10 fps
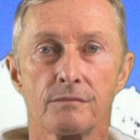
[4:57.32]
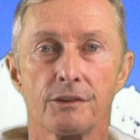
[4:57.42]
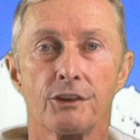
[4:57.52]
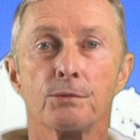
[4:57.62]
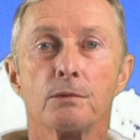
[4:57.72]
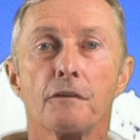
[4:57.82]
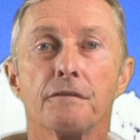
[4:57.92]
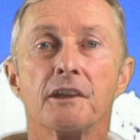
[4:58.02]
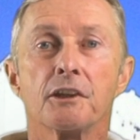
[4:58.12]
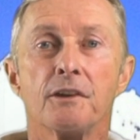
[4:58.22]
This will
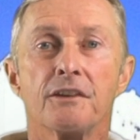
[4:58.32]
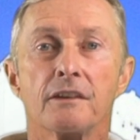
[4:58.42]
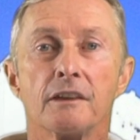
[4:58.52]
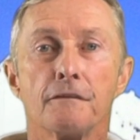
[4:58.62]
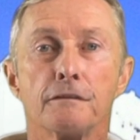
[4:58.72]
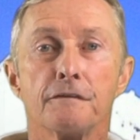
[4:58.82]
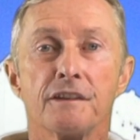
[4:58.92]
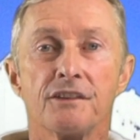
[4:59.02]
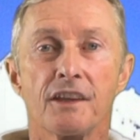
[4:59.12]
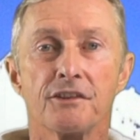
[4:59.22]
often increase the level of
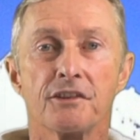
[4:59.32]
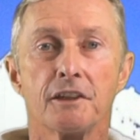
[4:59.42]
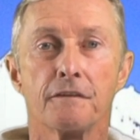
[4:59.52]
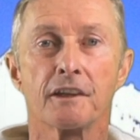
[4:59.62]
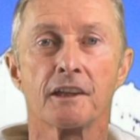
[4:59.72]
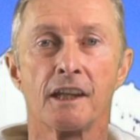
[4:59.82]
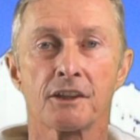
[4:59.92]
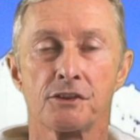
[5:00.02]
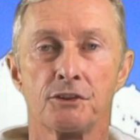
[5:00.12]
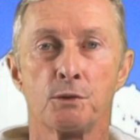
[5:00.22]
intensity of the
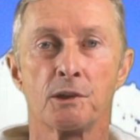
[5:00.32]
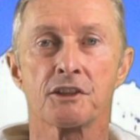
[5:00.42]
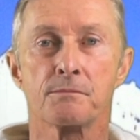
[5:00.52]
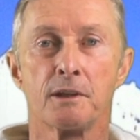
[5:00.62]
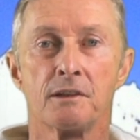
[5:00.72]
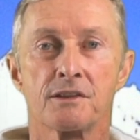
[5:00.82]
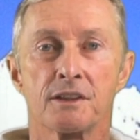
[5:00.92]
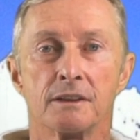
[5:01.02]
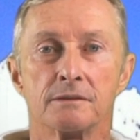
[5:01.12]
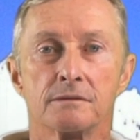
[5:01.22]
connection you are experiencing.